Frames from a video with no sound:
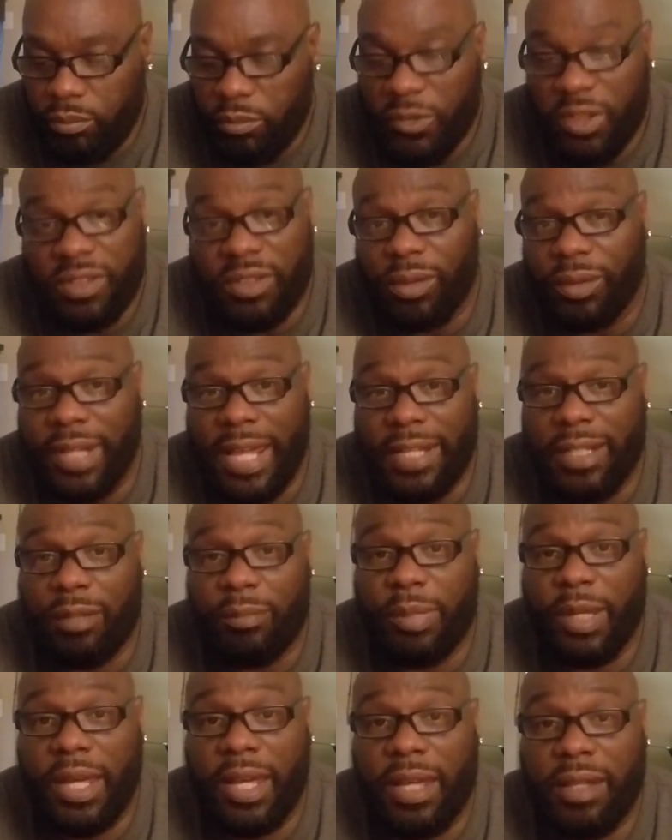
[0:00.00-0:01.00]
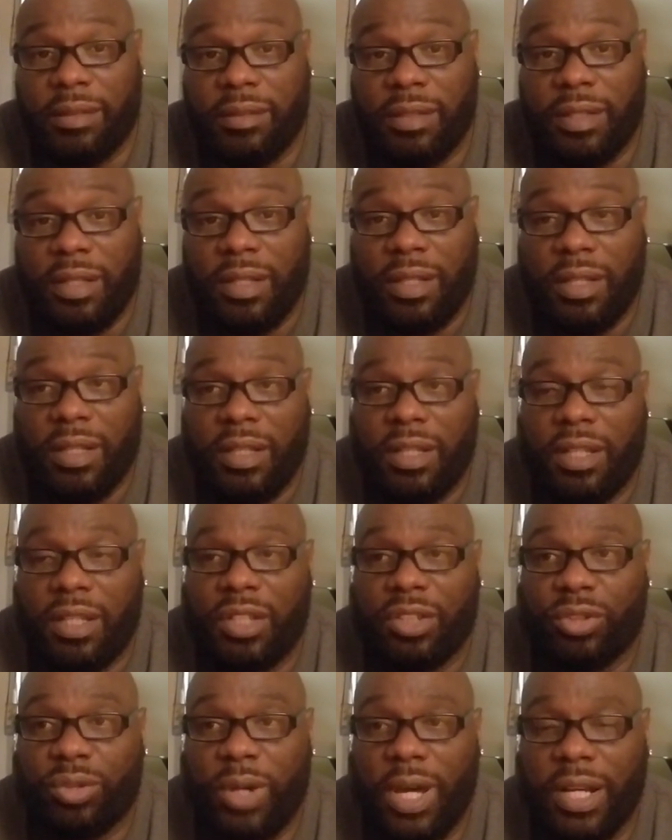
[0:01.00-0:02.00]
So that didn't pass.
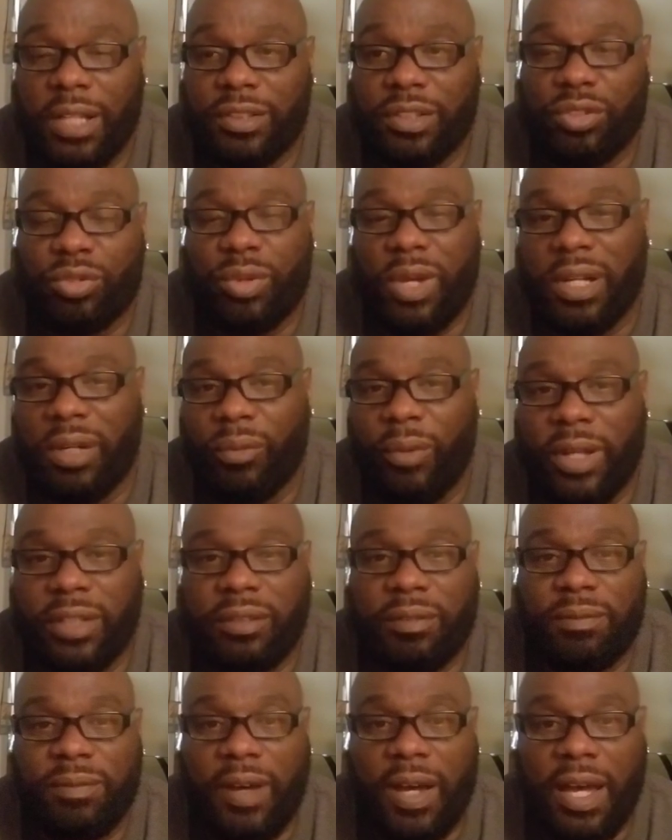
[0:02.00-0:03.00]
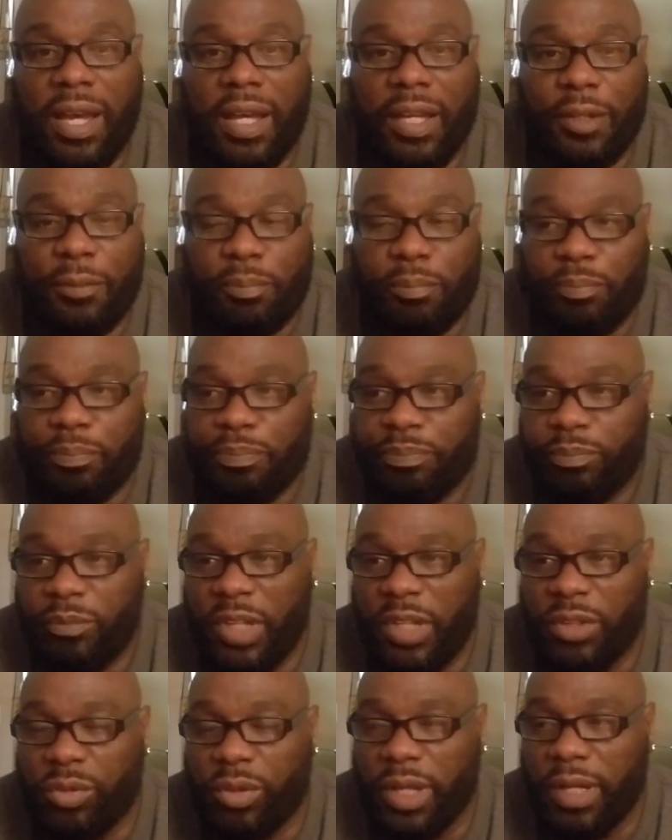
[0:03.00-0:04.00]
Trying to rectify
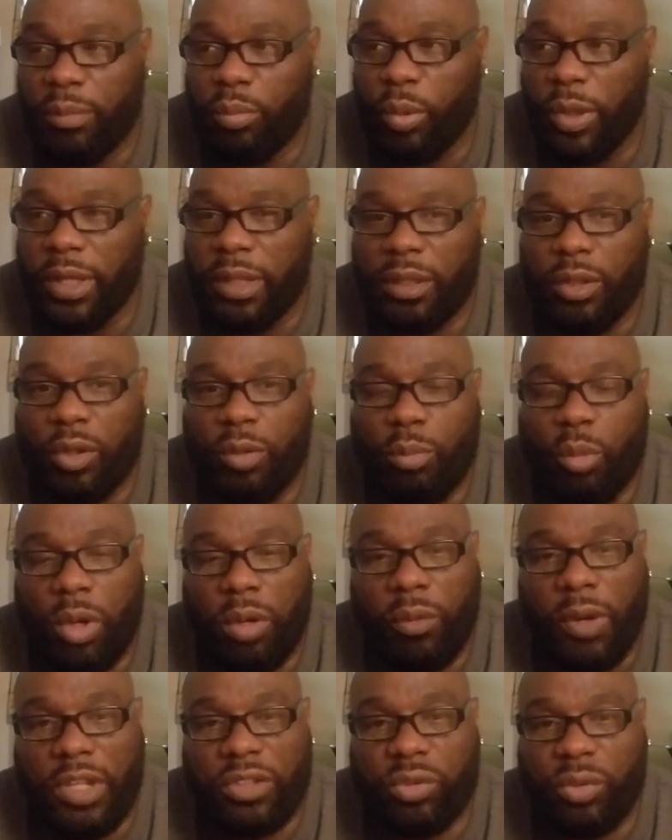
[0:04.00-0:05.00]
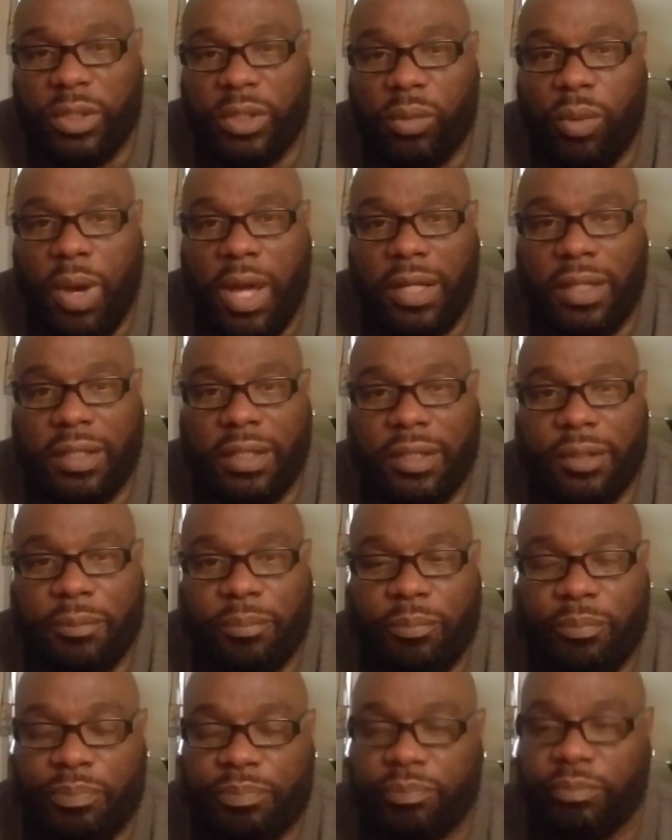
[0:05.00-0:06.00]
and trying to bring a little more racial equality.
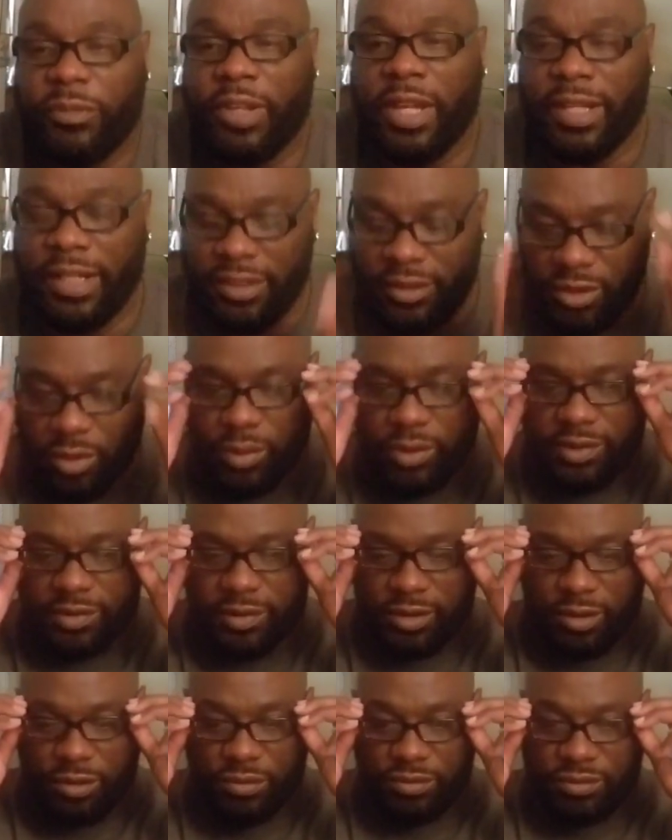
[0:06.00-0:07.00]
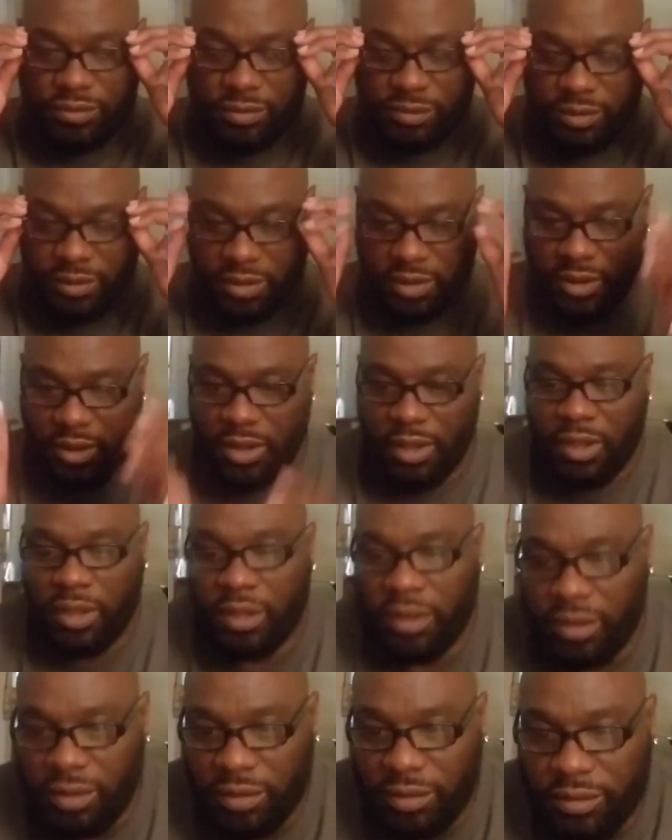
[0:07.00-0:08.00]
And in doing so,
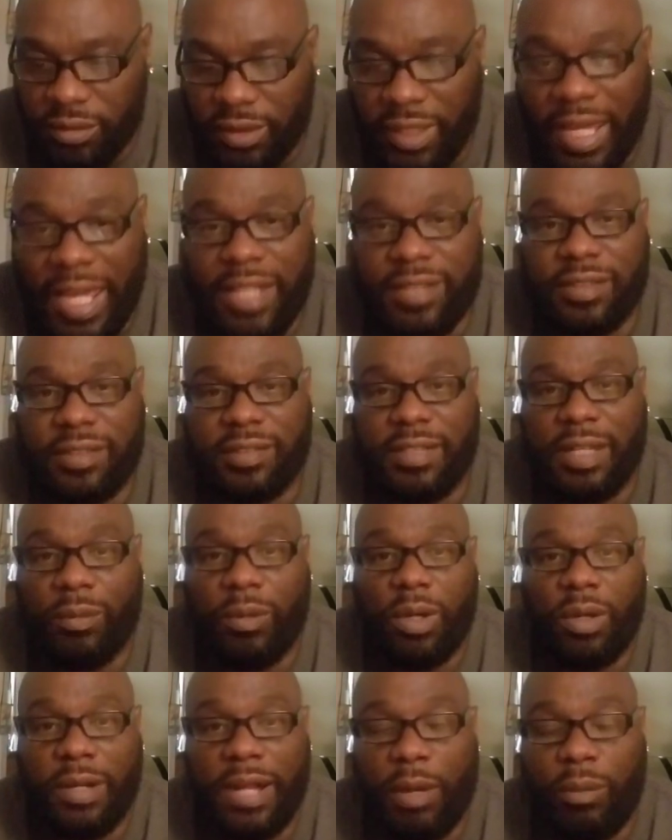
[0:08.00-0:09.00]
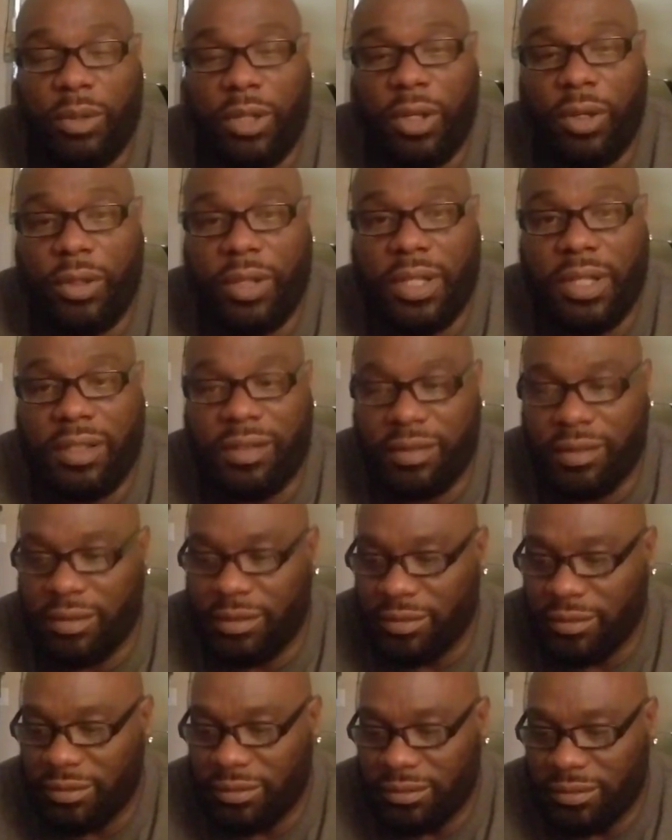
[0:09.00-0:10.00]
the agents say, well, that would hurt us.
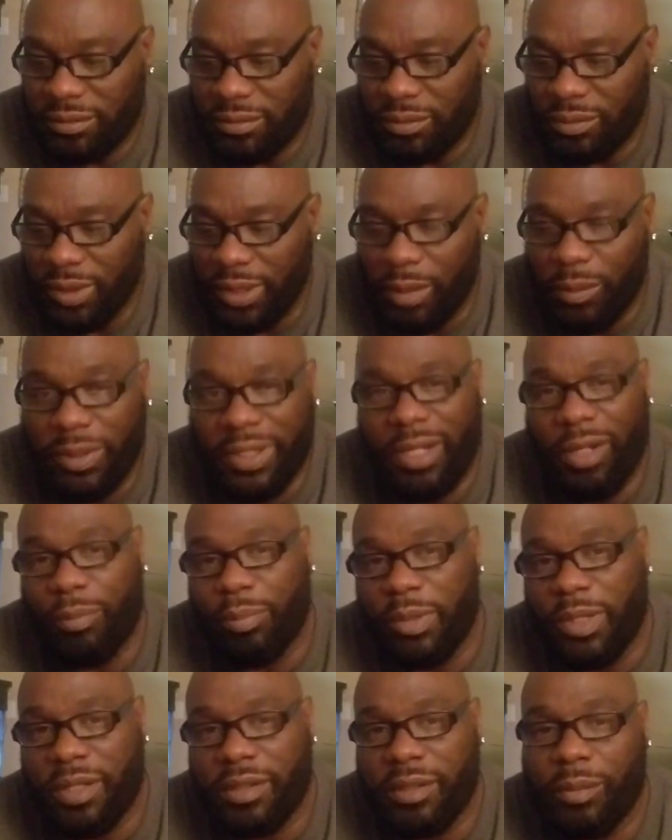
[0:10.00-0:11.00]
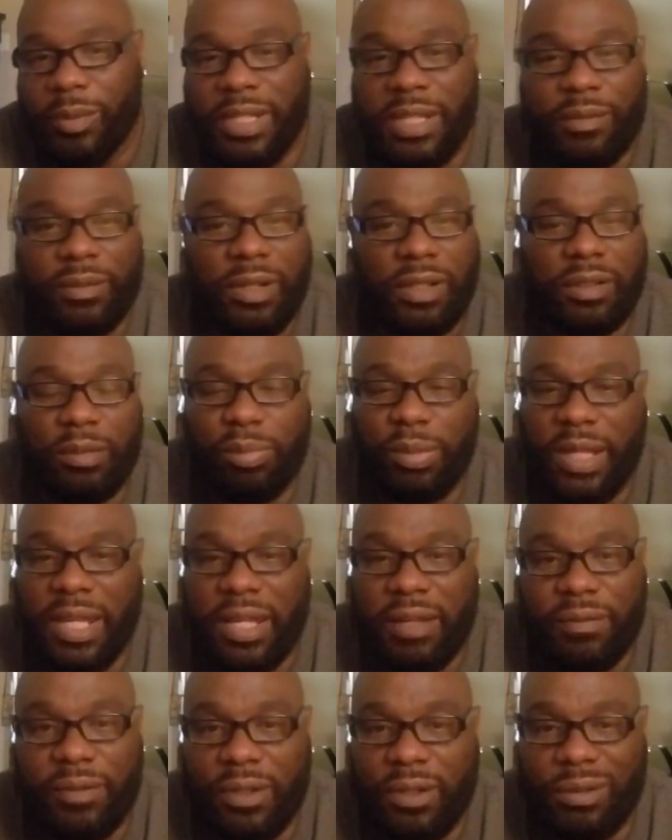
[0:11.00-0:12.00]
Well, it would help us. It would even out the
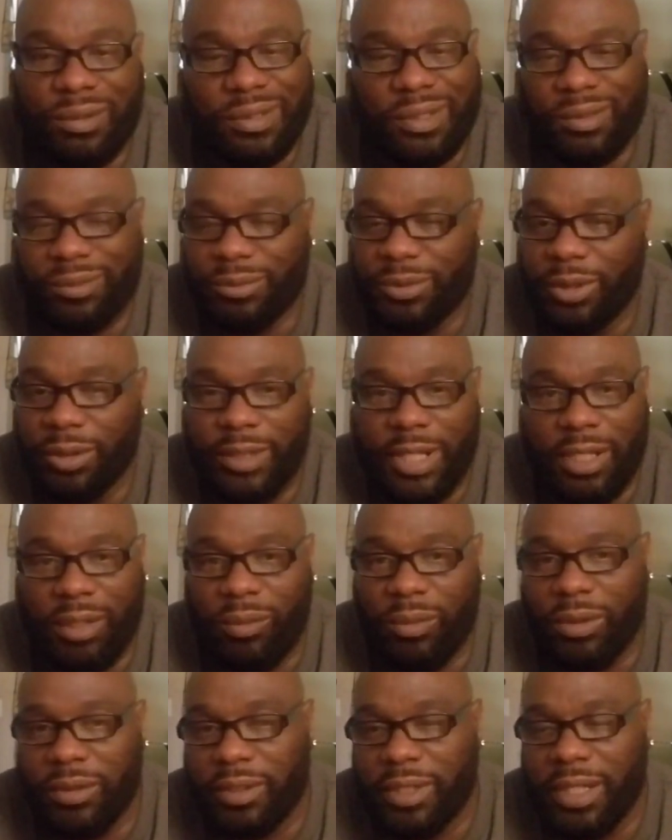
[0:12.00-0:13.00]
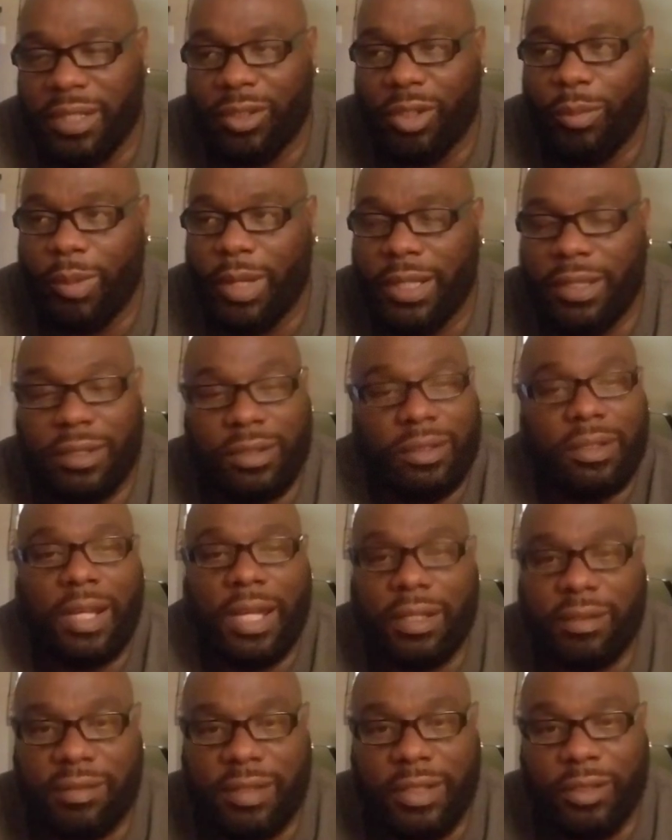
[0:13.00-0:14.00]
playing field. And, they don't want that. Nobody,
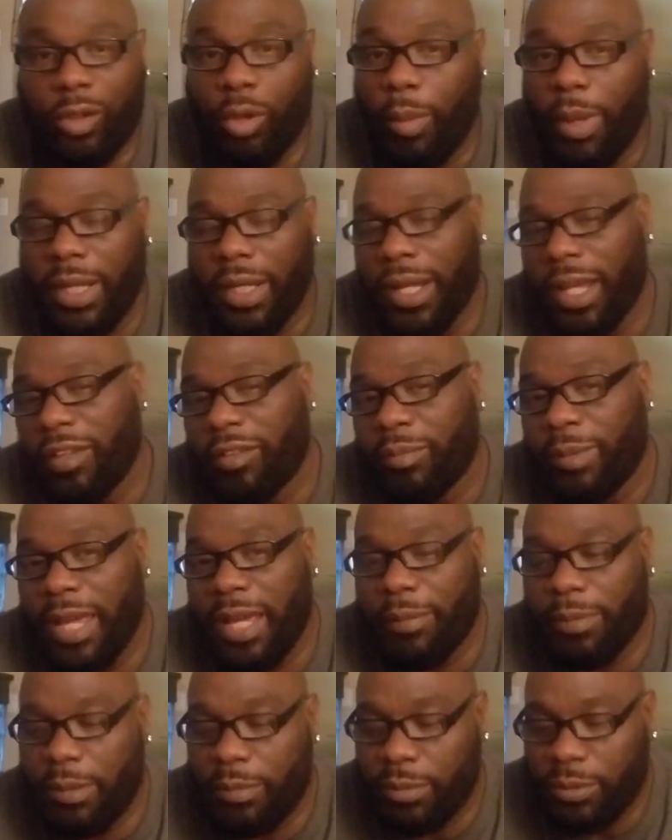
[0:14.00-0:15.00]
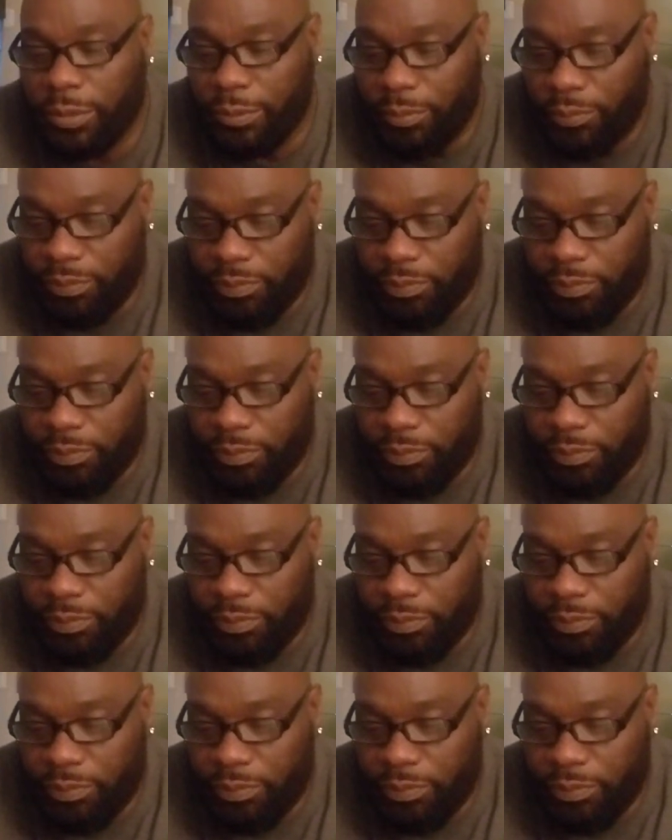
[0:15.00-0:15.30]
like I say, nobody likes black people,